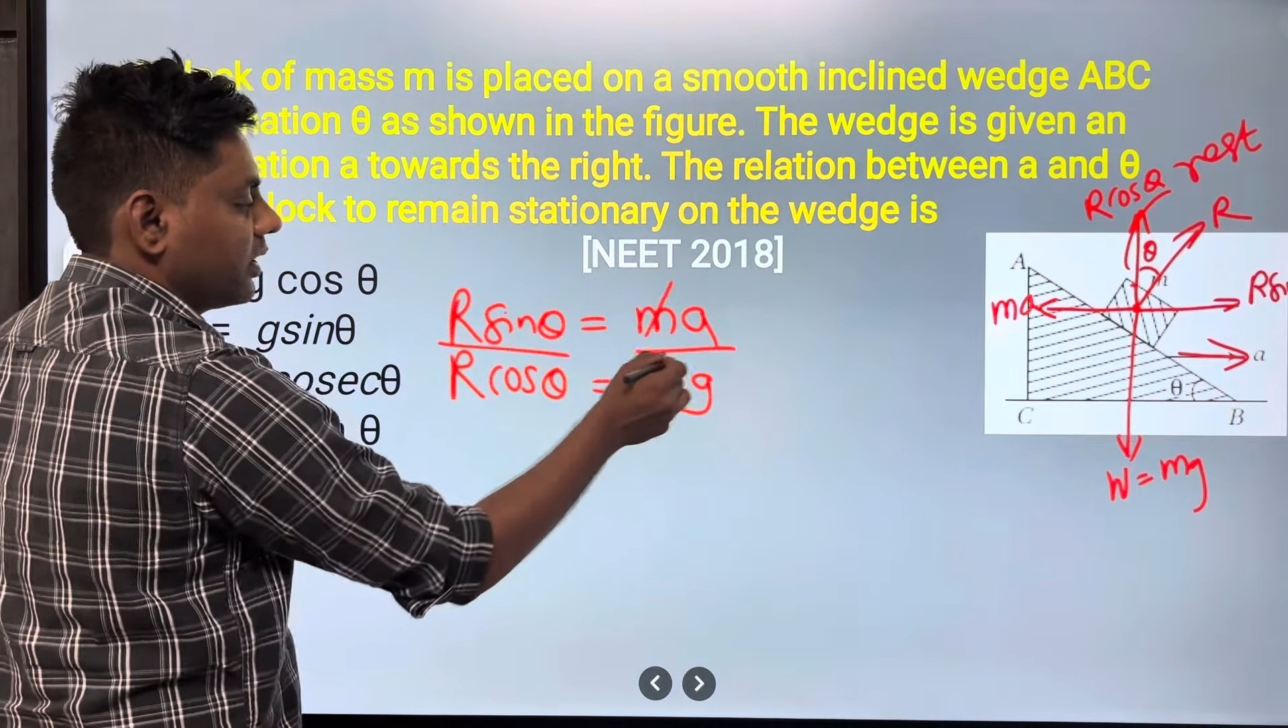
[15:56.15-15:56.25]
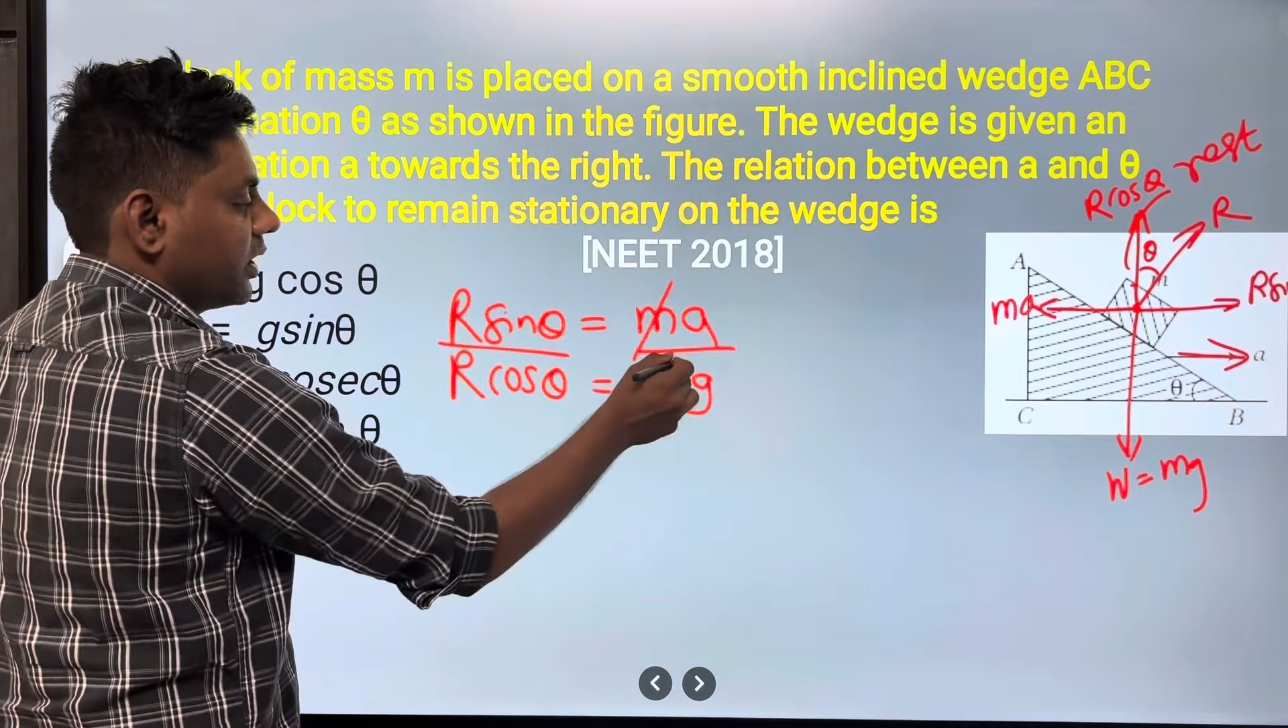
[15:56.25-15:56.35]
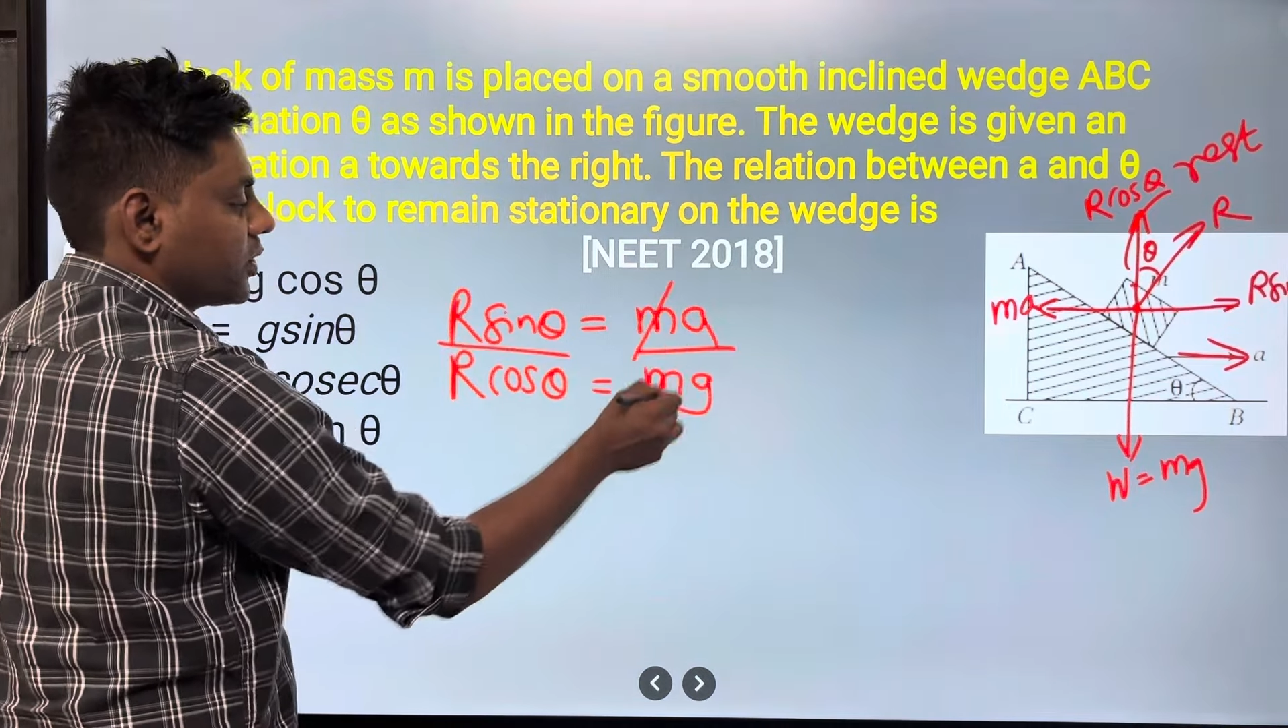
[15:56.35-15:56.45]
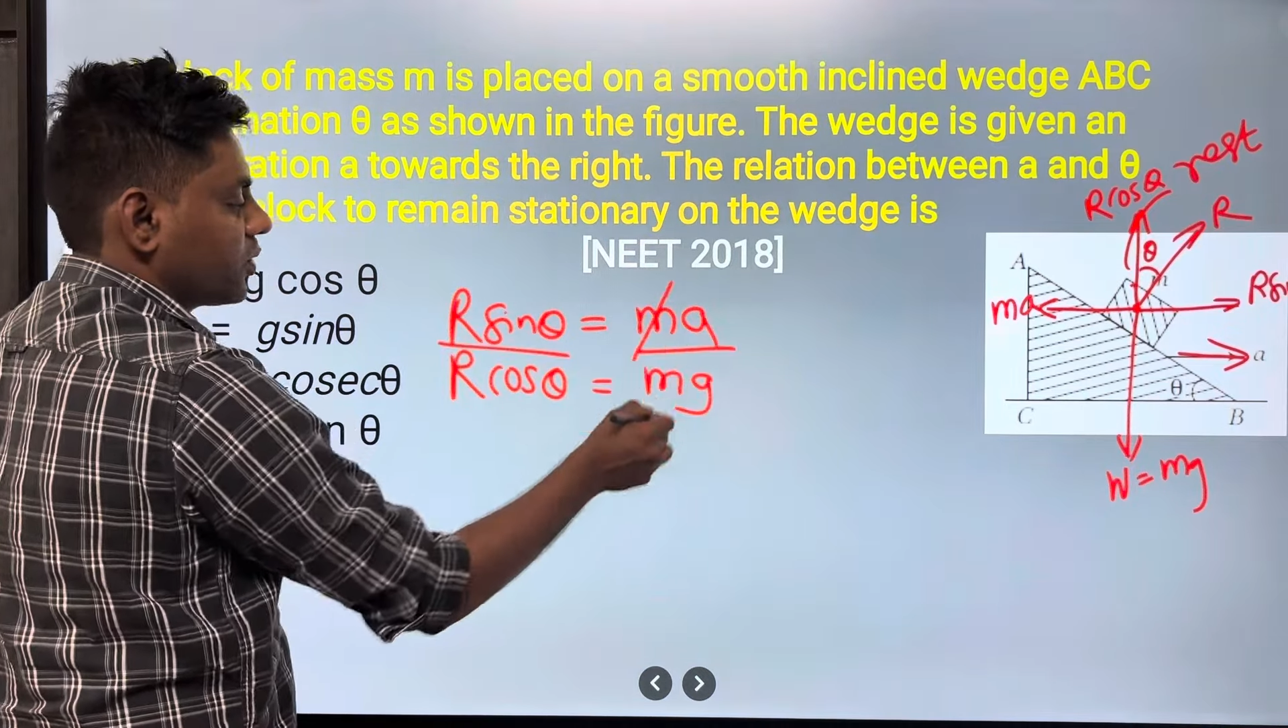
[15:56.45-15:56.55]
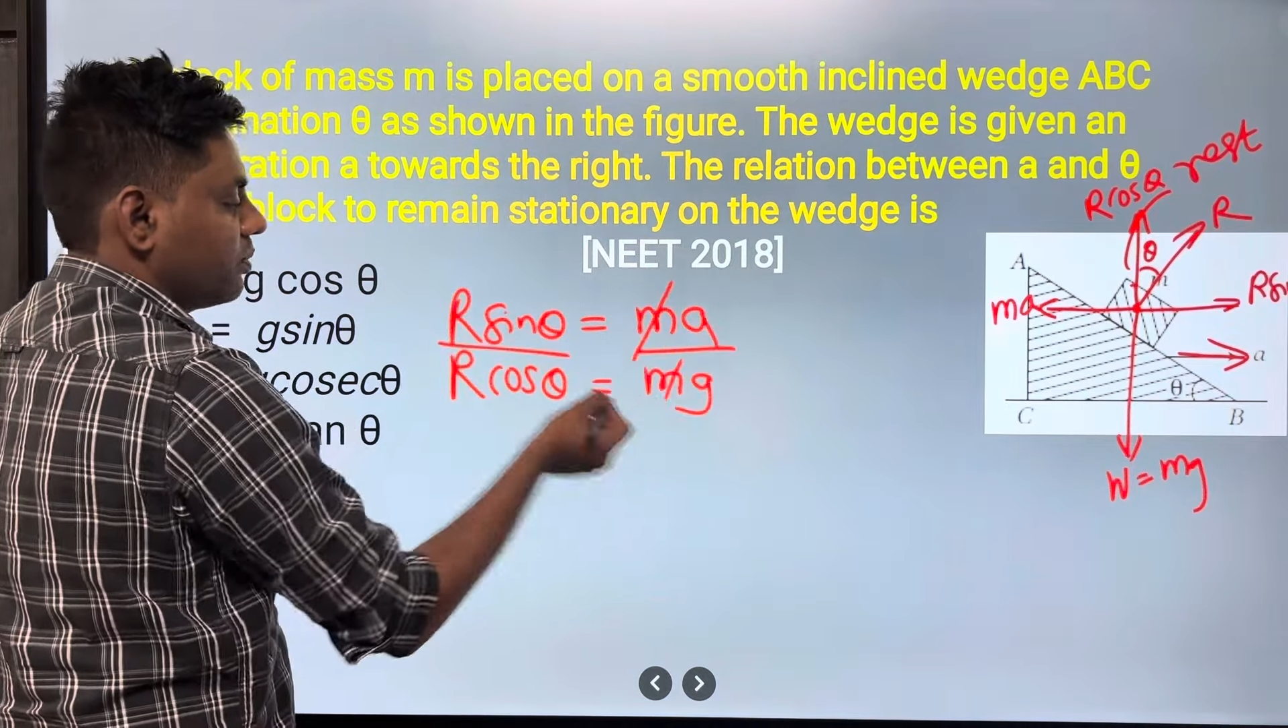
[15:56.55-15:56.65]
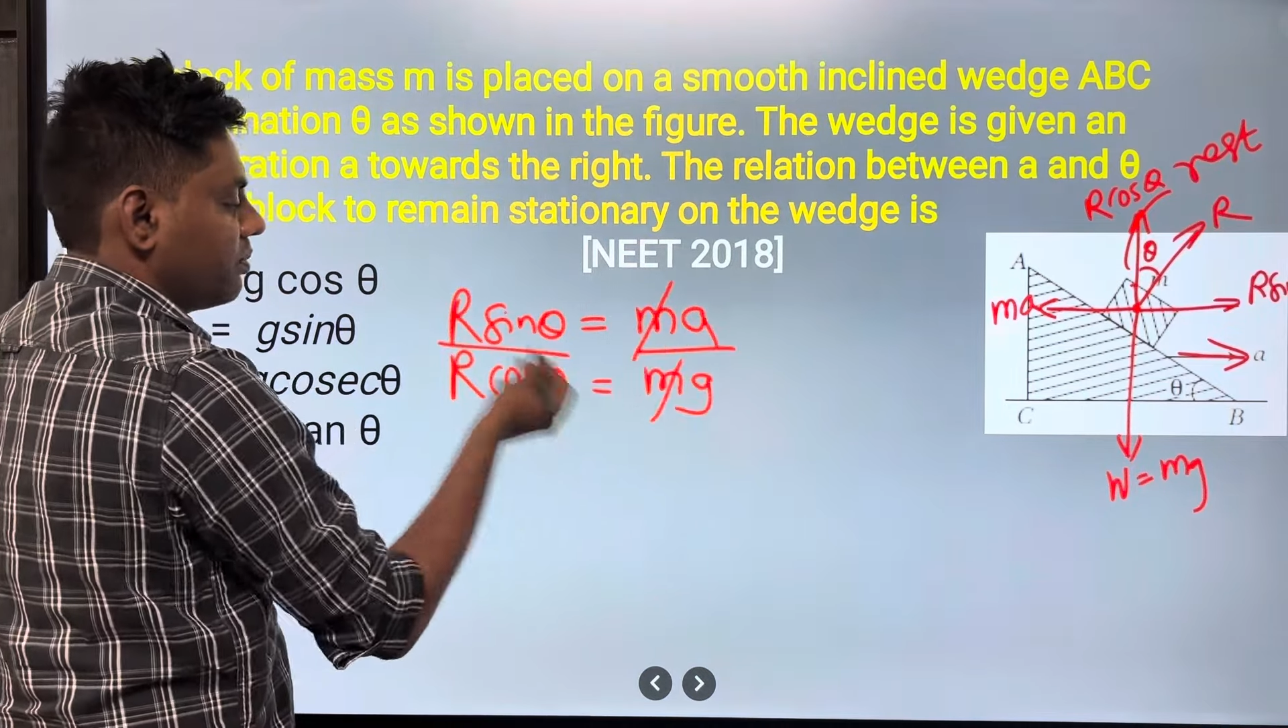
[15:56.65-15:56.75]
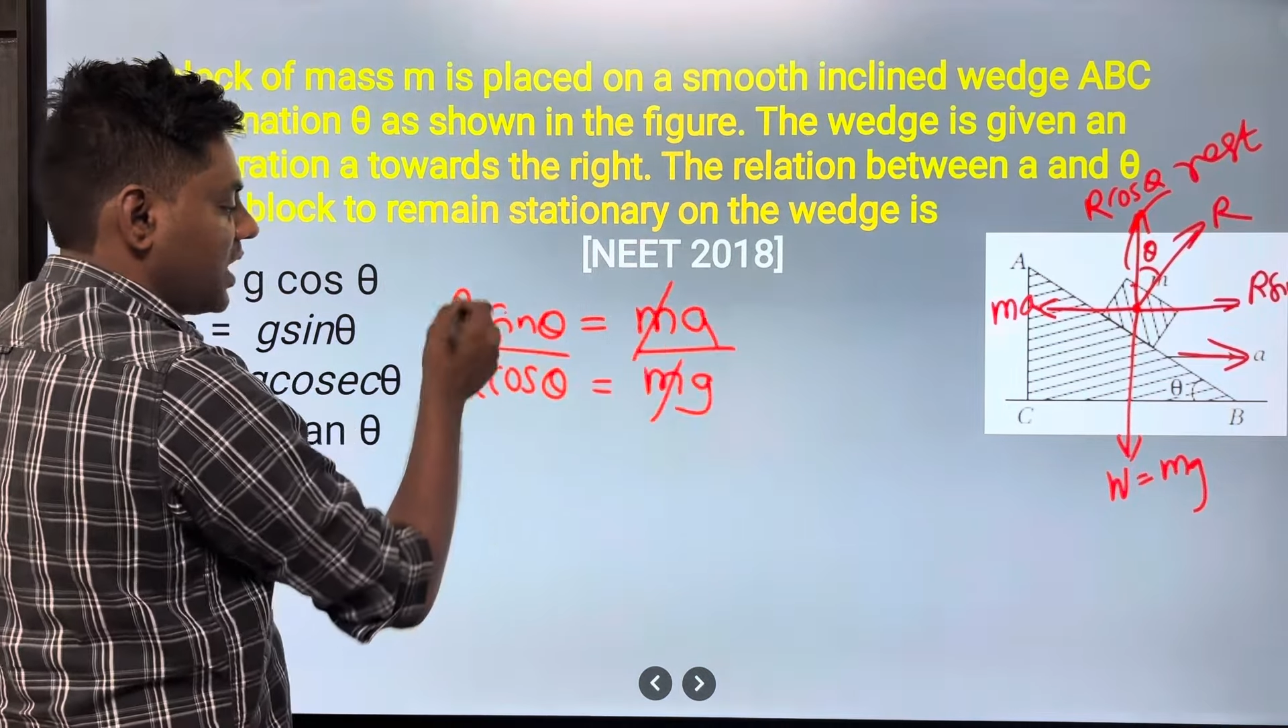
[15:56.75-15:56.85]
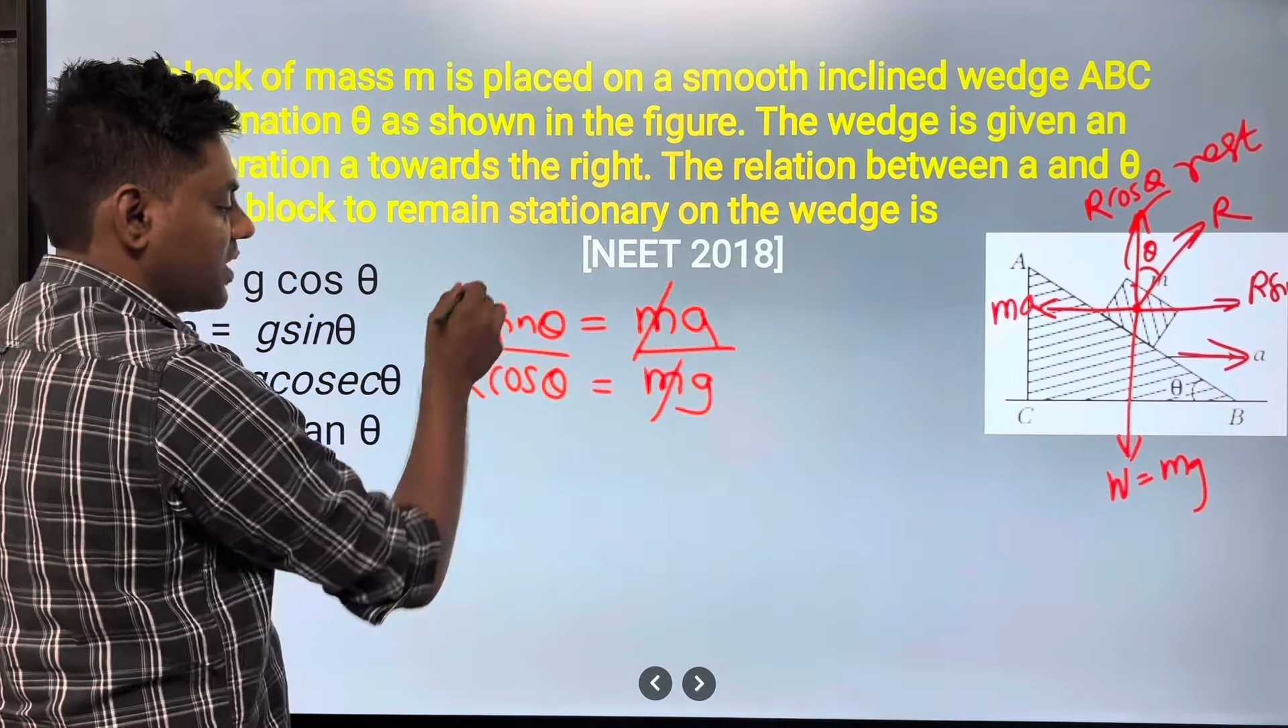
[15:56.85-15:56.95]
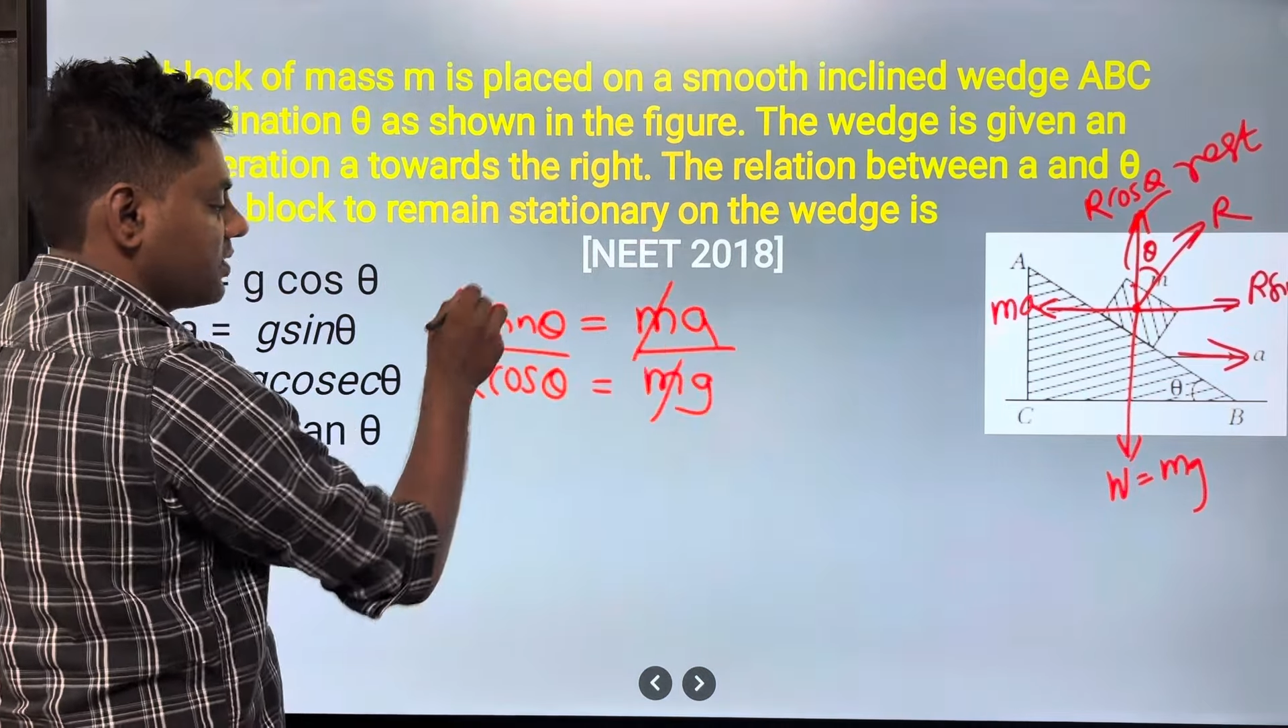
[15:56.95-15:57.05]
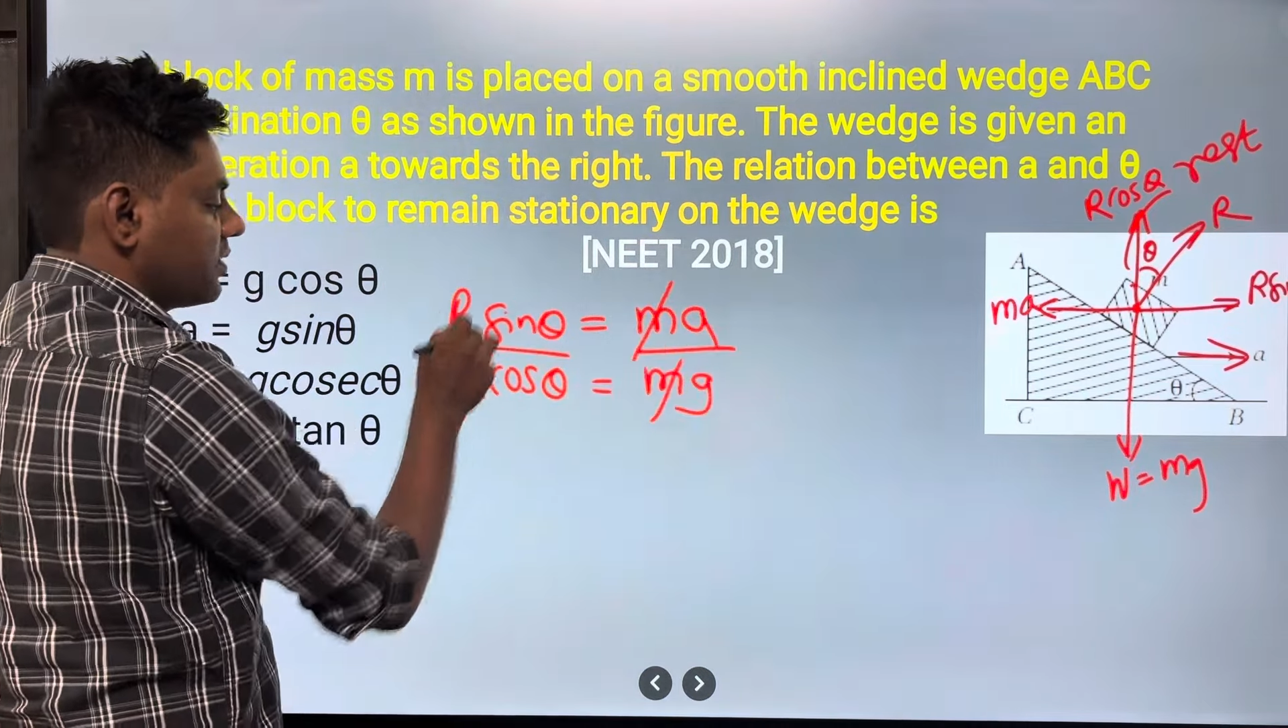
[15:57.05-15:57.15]
ratio,
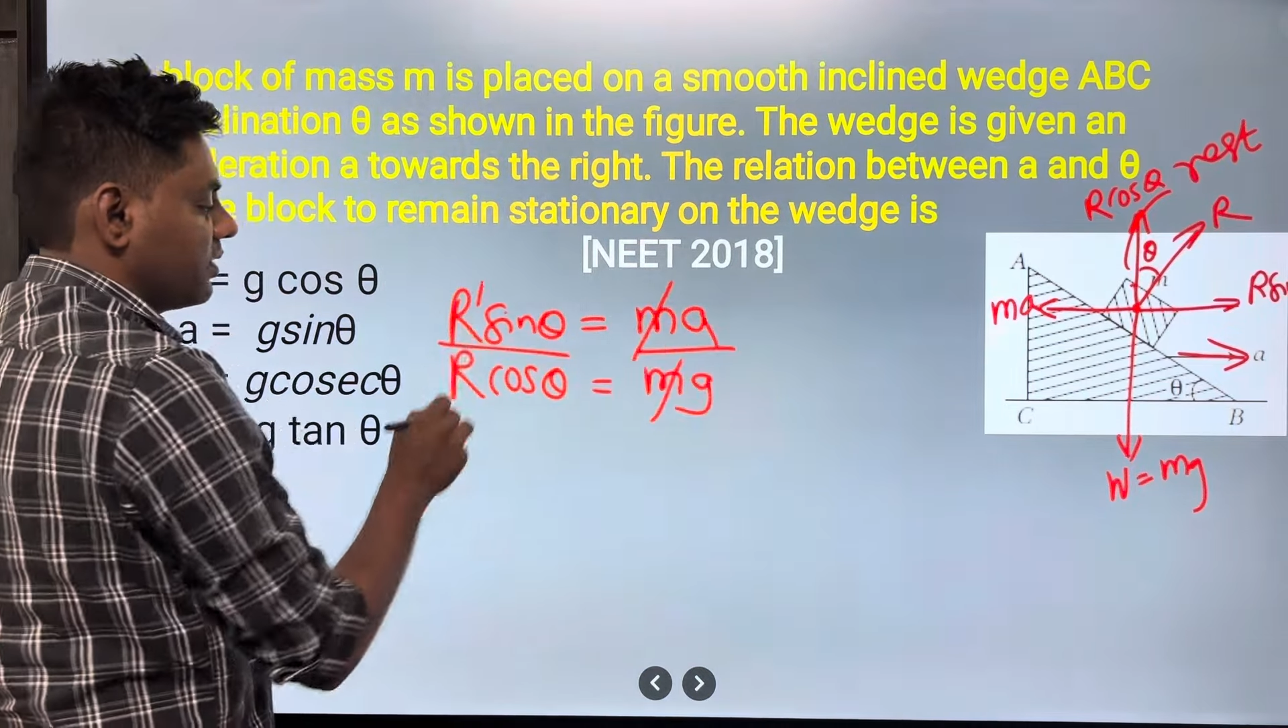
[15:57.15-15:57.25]
mass